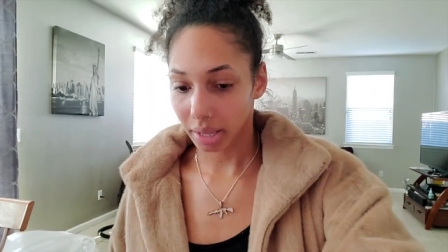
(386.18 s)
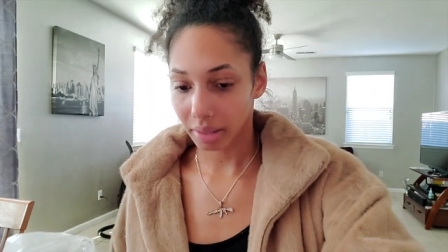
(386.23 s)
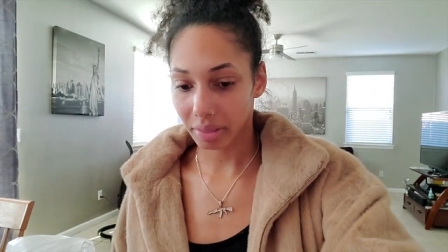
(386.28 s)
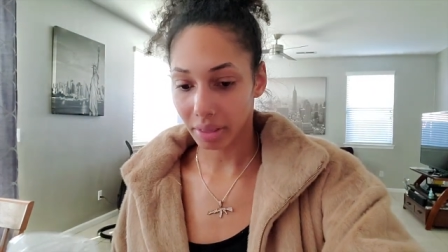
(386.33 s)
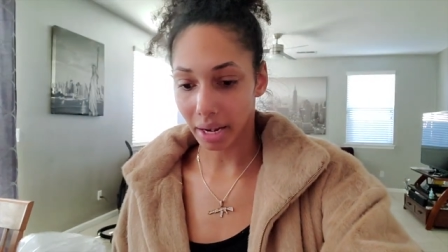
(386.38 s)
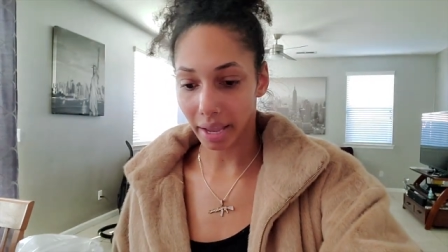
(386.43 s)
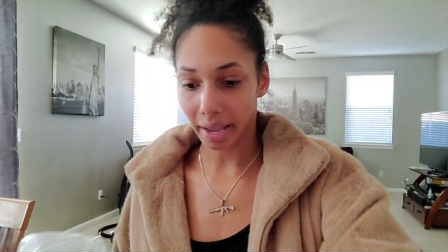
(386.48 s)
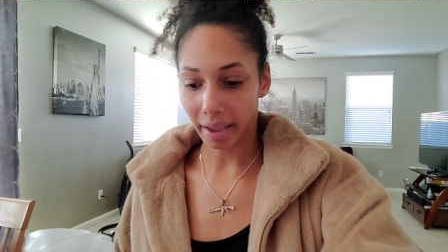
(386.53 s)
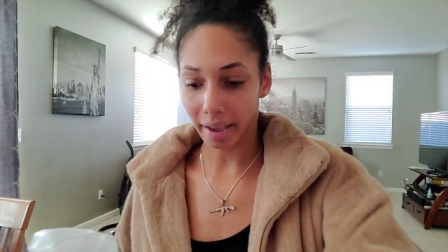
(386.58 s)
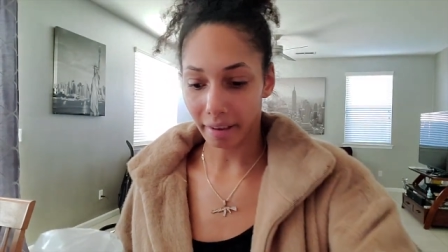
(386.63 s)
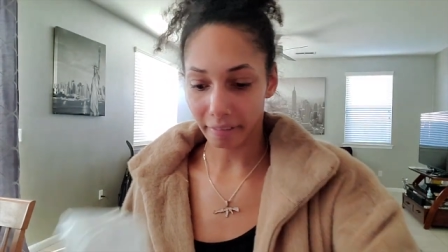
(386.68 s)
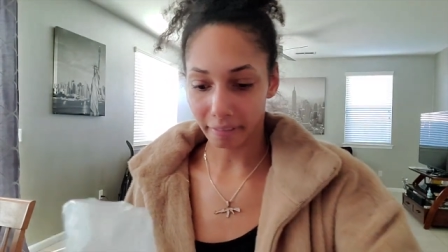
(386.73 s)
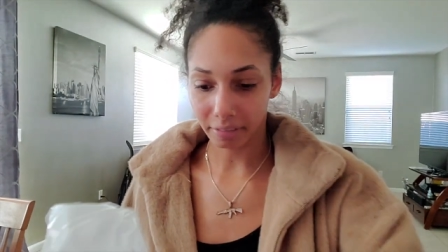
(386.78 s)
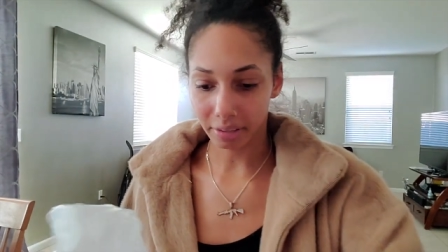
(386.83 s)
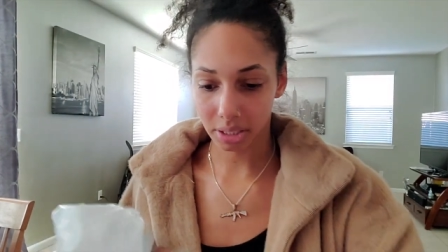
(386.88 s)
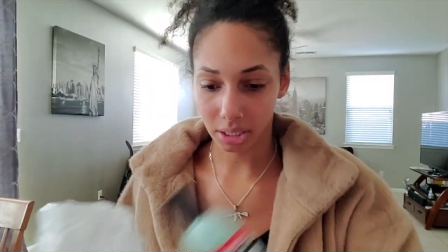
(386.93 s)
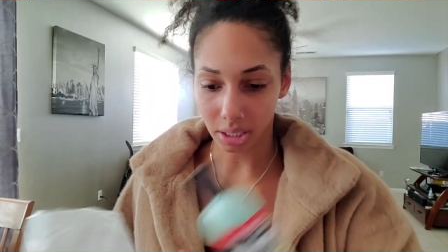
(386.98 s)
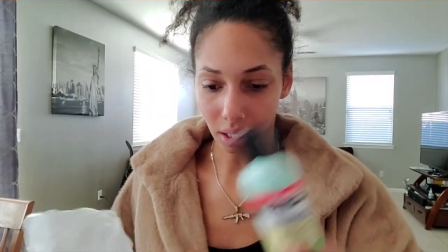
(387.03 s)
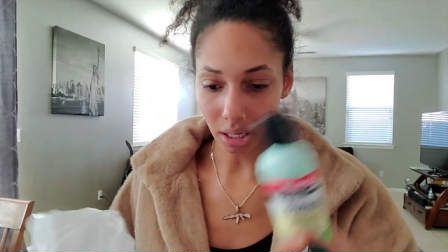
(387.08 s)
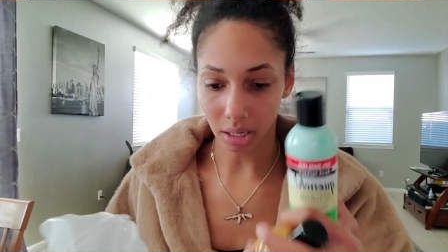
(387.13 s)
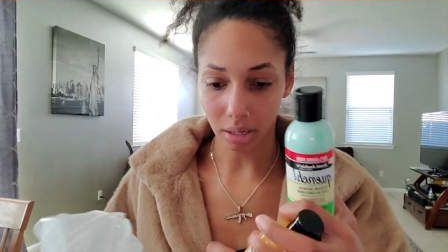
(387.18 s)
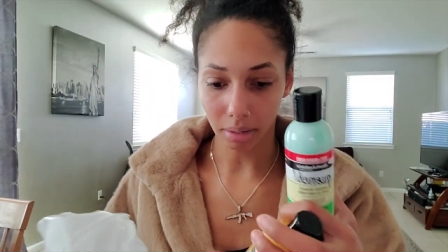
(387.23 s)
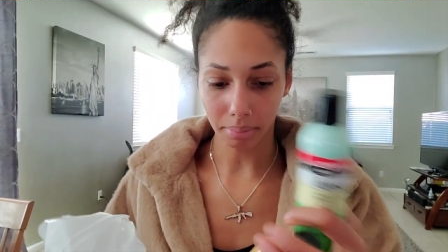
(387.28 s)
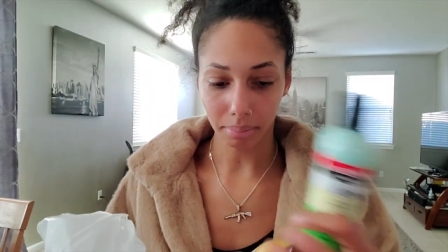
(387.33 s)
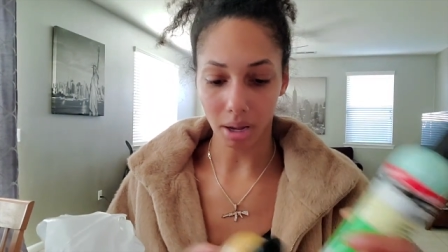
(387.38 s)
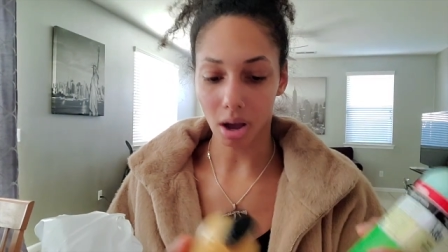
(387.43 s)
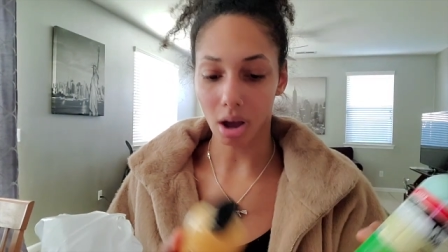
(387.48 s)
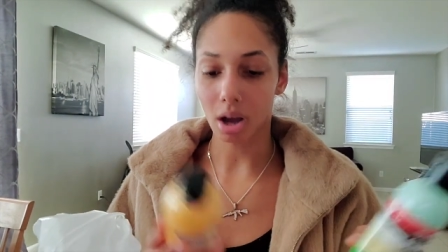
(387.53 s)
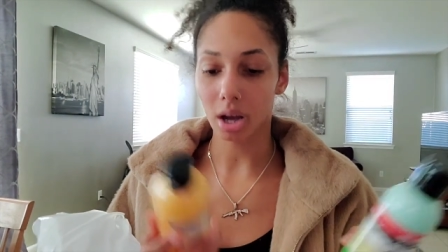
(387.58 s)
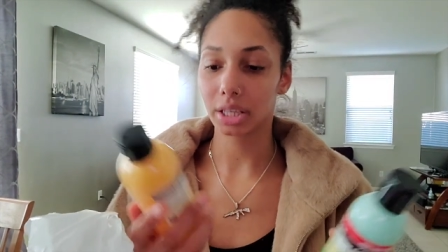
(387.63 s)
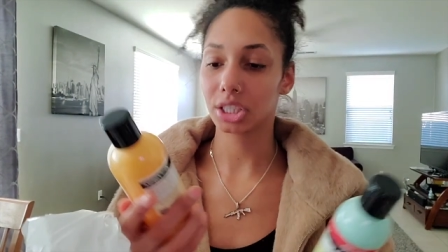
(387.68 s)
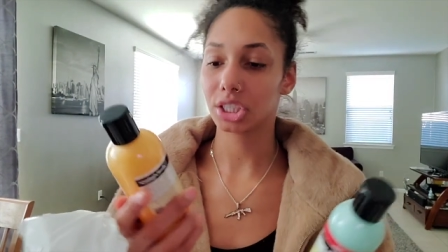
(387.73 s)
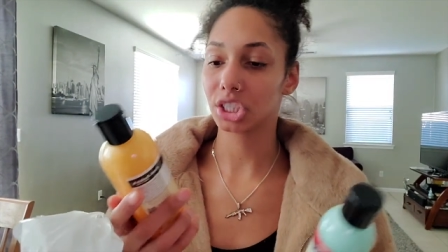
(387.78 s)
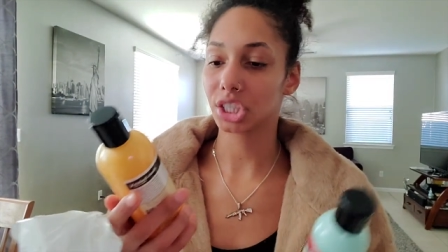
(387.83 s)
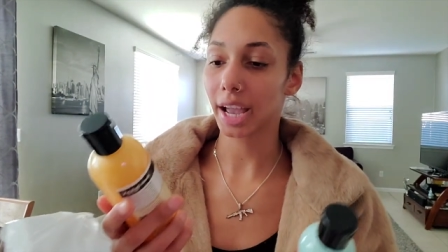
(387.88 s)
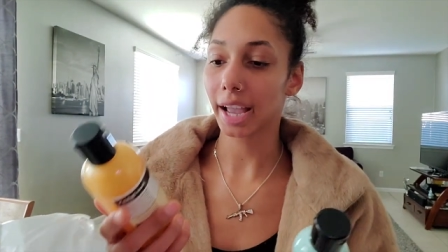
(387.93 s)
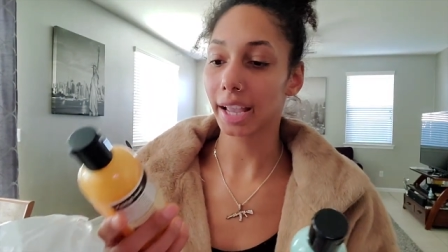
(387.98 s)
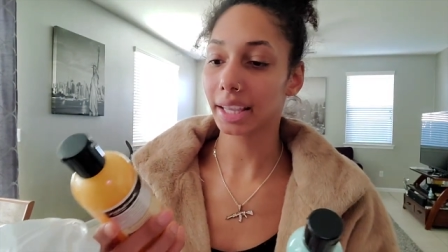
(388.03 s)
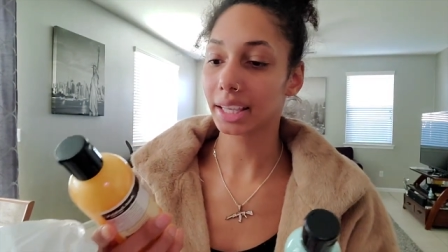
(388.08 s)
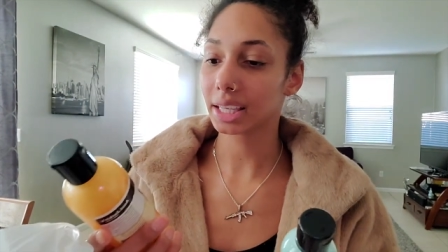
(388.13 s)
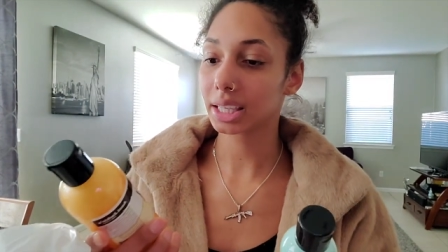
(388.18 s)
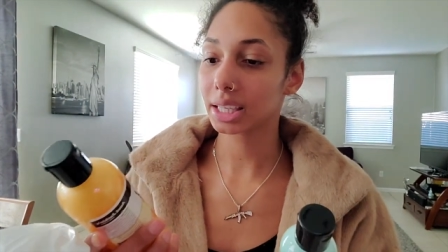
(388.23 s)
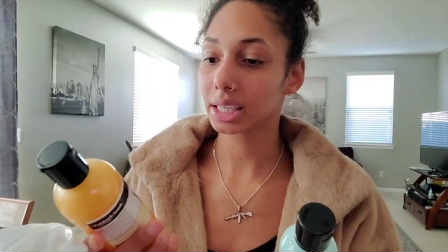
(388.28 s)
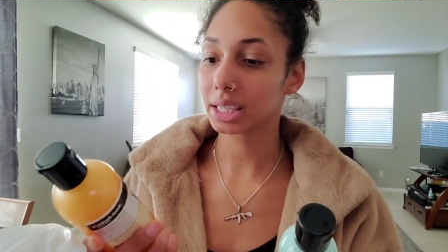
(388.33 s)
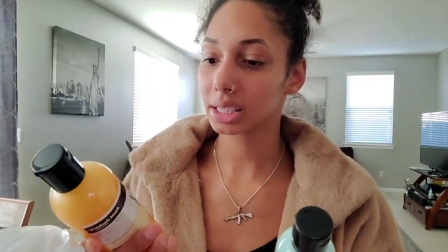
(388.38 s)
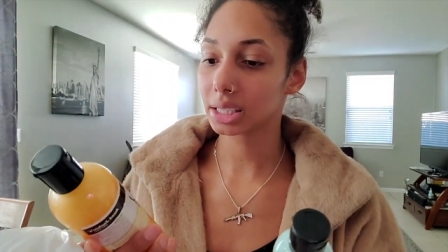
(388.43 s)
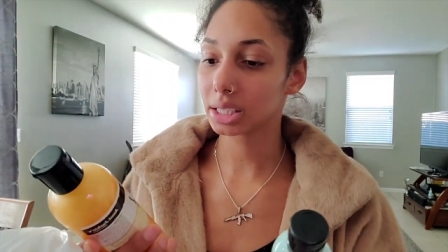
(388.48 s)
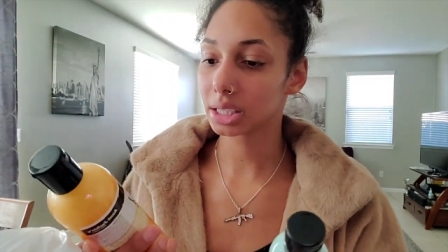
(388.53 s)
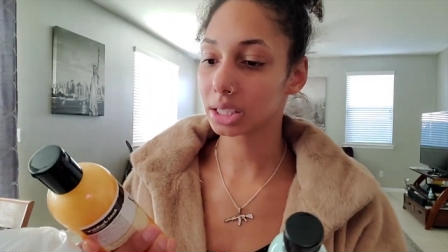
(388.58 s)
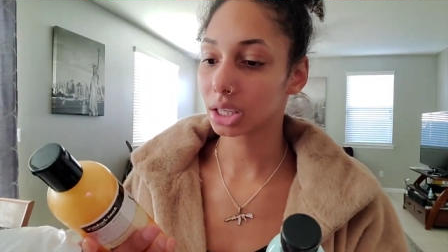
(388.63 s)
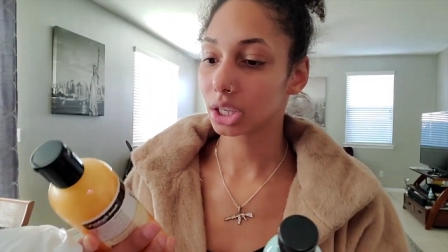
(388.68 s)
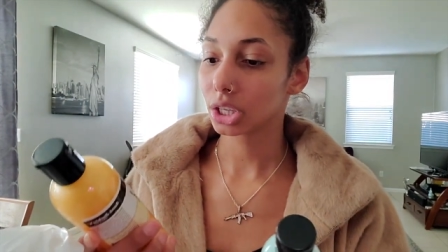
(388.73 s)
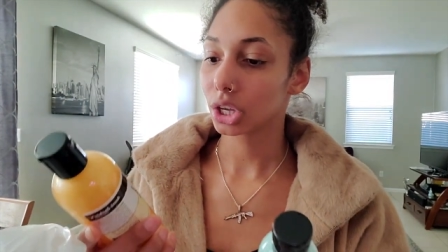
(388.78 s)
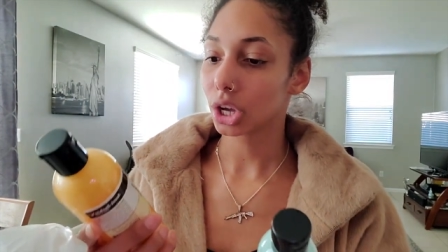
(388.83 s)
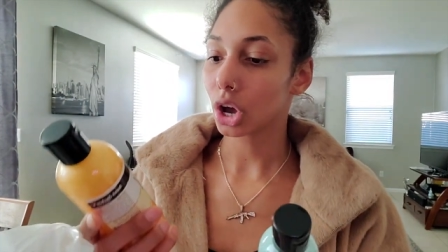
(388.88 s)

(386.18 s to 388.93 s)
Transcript: And then I have some Aunt Jackie's